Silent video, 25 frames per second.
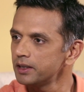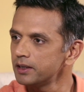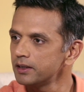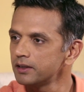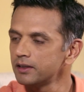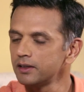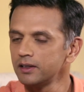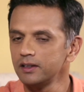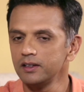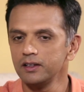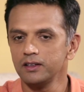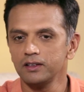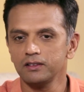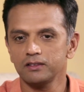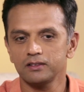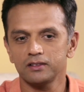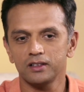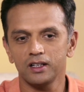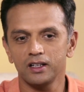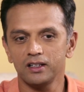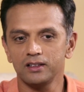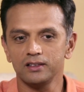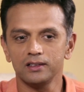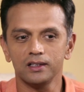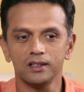then
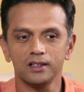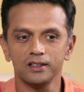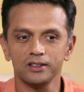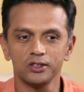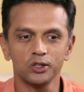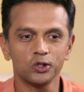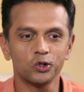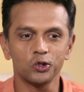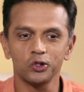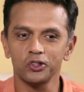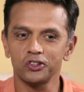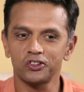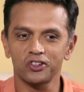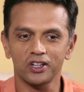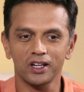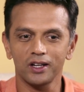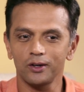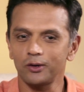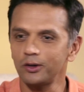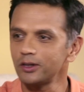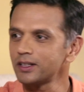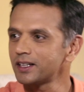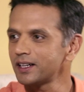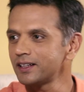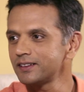you're going to try all kinds of
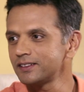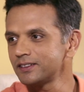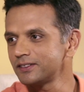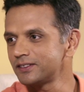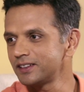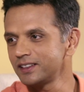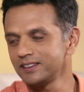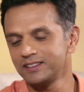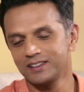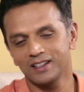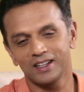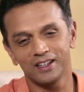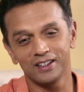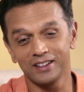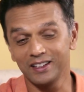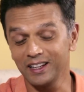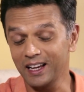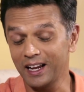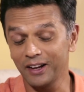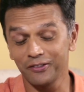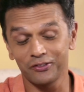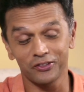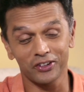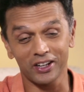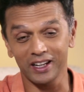things, and I have tried
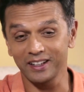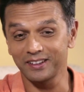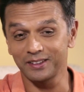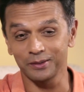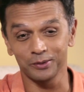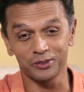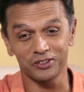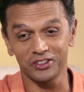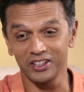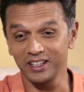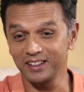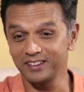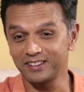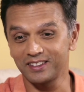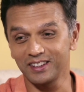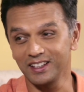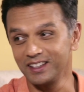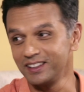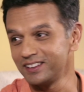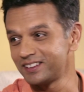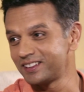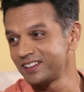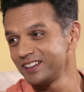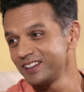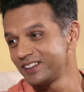some strange things to
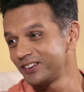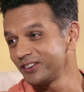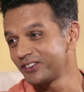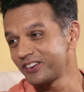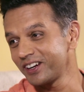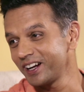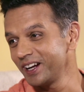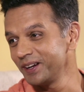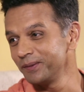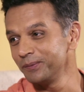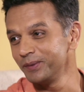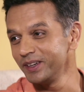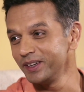try and be good.